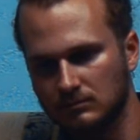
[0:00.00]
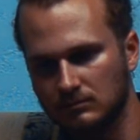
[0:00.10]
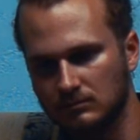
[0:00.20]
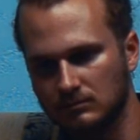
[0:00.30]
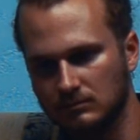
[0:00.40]

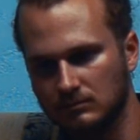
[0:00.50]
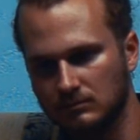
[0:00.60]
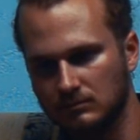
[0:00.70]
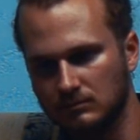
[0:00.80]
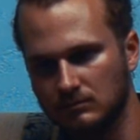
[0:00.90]
I guess I
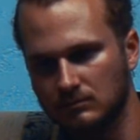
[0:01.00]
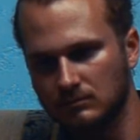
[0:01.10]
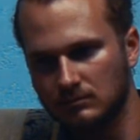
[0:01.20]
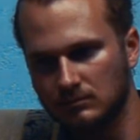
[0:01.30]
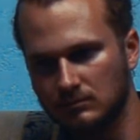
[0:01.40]
don't really
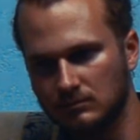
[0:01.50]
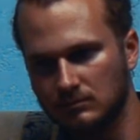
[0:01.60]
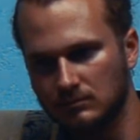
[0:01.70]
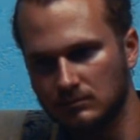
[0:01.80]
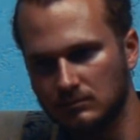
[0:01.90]
like
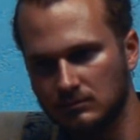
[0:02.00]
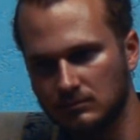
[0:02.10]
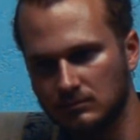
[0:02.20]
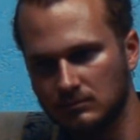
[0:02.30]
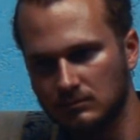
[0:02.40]
doing this
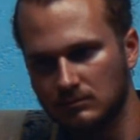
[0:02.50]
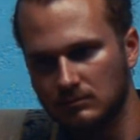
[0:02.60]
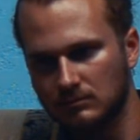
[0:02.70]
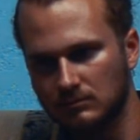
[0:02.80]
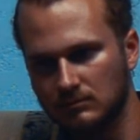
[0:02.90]
that much,
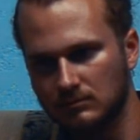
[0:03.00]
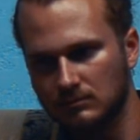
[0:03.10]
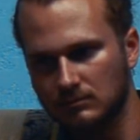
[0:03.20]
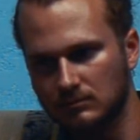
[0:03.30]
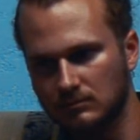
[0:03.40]
so I might
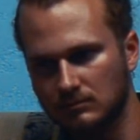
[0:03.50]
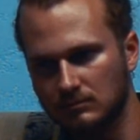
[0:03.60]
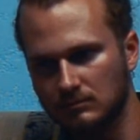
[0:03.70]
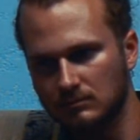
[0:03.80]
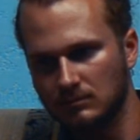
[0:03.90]
as well
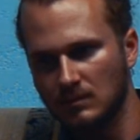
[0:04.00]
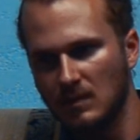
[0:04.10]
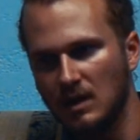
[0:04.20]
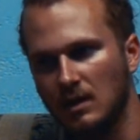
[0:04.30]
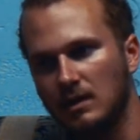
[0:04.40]
quit.
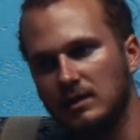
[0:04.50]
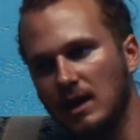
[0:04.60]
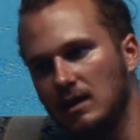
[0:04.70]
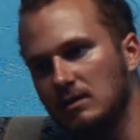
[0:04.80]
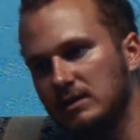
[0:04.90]

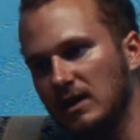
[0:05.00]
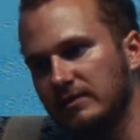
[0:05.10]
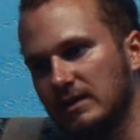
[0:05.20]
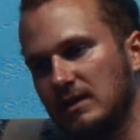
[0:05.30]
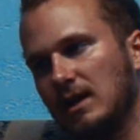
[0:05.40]
Yeah, no,
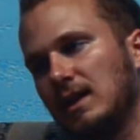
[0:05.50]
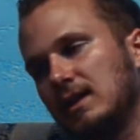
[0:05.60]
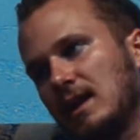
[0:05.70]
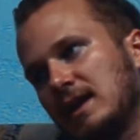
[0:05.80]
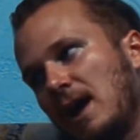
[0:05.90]
definitely. It,
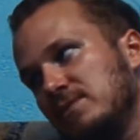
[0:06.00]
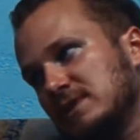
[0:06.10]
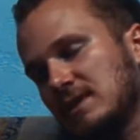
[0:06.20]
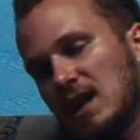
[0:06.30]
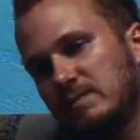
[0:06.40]
it, that happens
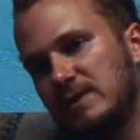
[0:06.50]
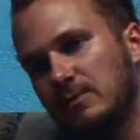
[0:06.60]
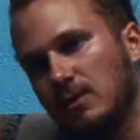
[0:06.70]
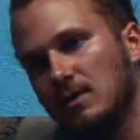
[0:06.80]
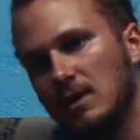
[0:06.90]
to a lot of
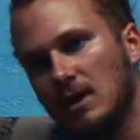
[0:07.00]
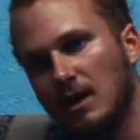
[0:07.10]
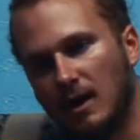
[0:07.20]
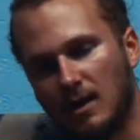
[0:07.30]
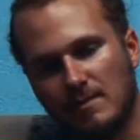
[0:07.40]
people.
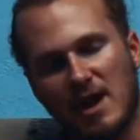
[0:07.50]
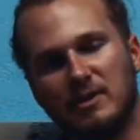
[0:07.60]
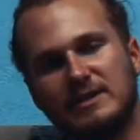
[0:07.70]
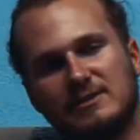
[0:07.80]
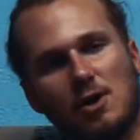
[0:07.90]
Um,
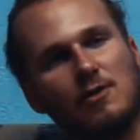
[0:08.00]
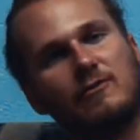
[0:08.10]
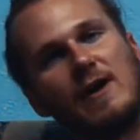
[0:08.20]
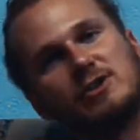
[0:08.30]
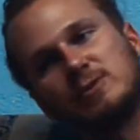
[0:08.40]
everybody says, "Oh,
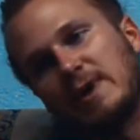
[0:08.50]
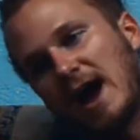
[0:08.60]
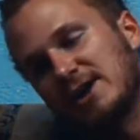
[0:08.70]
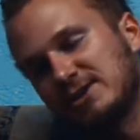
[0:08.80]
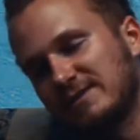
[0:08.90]
find your
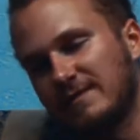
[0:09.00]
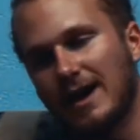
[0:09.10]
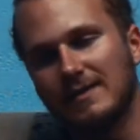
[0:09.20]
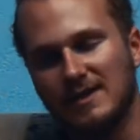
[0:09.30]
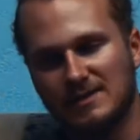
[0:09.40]
passion,
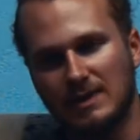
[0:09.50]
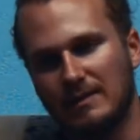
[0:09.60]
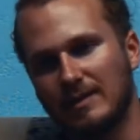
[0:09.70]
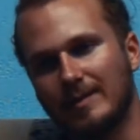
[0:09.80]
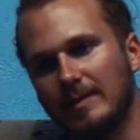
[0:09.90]
find this,
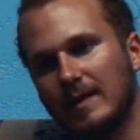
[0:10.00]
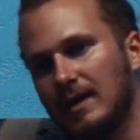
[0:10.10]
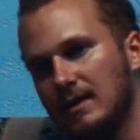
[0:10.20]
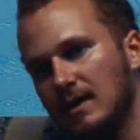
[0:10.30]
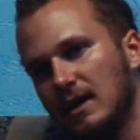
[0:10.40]
blah blah blah."
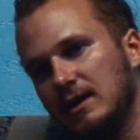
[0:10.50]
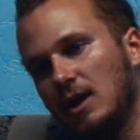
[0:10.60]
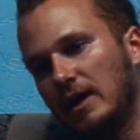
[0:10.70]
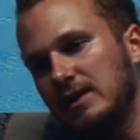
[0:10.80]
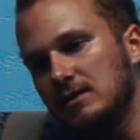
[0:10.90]
blah
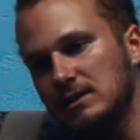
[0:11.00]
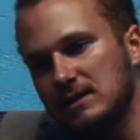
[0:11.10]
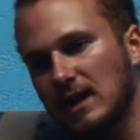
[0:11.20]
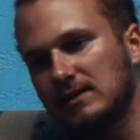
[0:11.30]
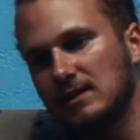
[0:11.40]
no, I think you
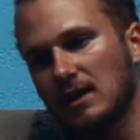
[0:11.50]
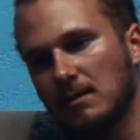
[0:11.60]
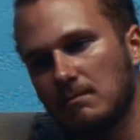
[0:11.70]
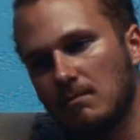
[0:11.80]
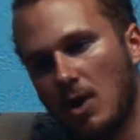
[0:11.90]
just have to
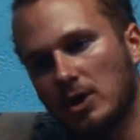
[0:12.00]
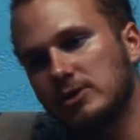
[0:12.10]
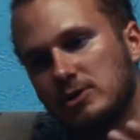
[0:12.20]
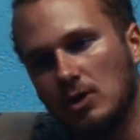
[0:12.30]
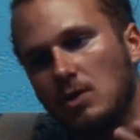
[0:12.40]
mark
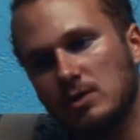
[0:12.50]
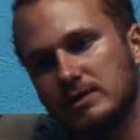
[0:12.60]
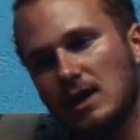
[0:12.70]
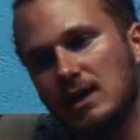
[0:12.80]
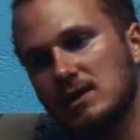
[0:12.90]
your
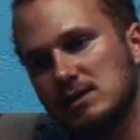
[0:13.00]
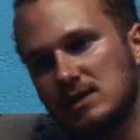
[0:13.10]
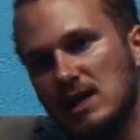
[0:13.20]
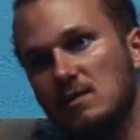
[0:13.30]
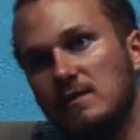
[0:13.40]
goals, and
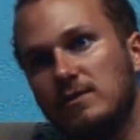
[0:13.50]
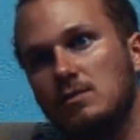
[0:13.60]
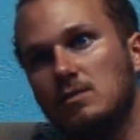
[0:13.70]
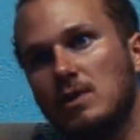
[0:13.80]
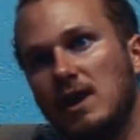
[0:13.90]
because even if
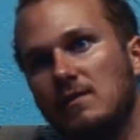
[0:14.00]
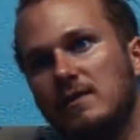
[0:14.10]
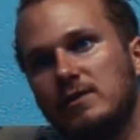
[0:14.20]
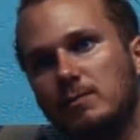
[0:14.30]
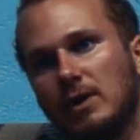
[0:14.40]
you even
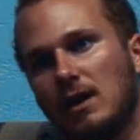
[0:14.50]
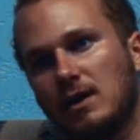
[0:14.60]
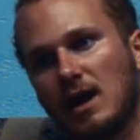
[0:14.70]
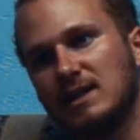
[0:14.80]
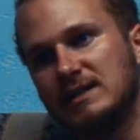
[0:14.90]
if you put out
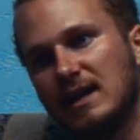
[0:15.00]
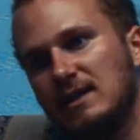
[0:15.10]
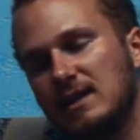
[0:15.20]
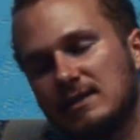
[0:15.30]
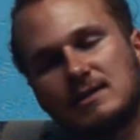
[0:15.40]
content
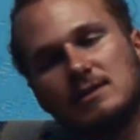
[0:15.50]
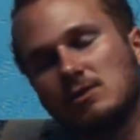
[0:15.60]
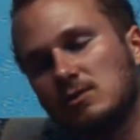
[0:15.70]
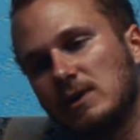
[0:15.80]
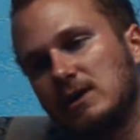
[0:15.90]
daily, that's
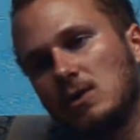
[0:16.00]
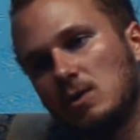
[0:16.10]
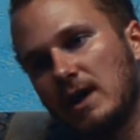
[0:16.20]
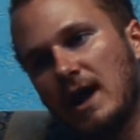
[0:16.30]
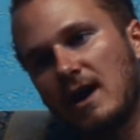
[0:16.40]
still a great
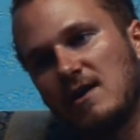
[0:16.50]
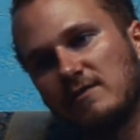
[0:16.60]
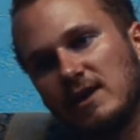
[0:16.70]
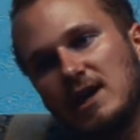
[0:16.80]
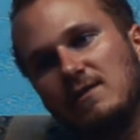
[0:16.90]
goal to
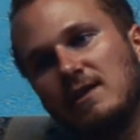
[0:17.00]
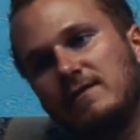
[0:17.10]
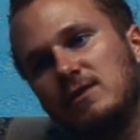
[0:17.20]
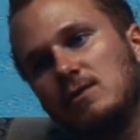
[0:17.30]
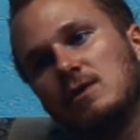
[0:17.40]
have, right? Even
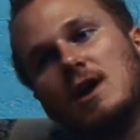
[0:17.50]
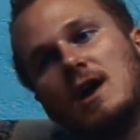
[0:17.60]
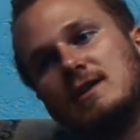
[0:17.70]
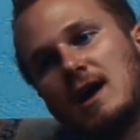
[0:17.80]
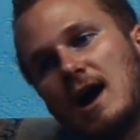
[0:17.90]
if you
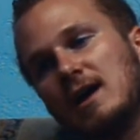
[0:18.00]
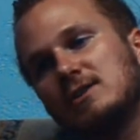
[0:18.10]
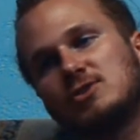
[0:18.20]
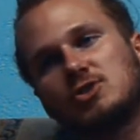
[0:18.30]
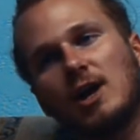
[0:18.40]

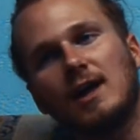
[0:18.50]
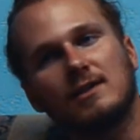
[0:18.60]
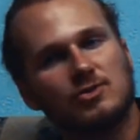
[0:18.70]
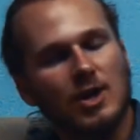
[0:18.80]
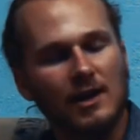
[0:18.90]
not try
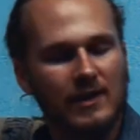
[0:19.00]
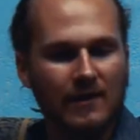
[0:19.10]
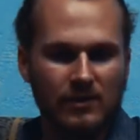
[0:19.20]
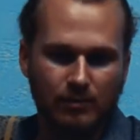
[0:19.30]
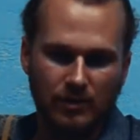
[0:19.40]
not try to
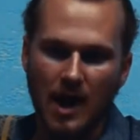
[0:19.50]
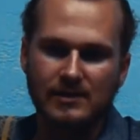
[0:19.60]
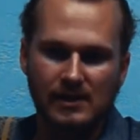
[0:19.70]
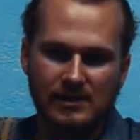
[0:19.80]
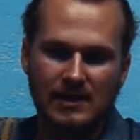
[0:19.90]
think of the
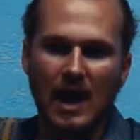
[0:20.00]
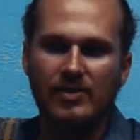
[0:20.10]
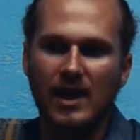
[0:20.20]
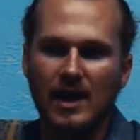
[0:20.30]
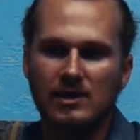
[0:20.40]
process,
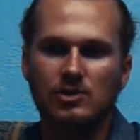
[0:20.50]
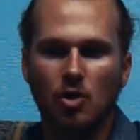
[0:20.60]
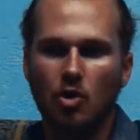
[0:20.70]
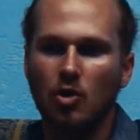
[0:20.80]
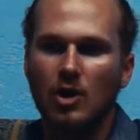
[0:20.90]
not the end
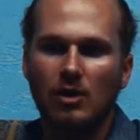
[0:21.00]
goal,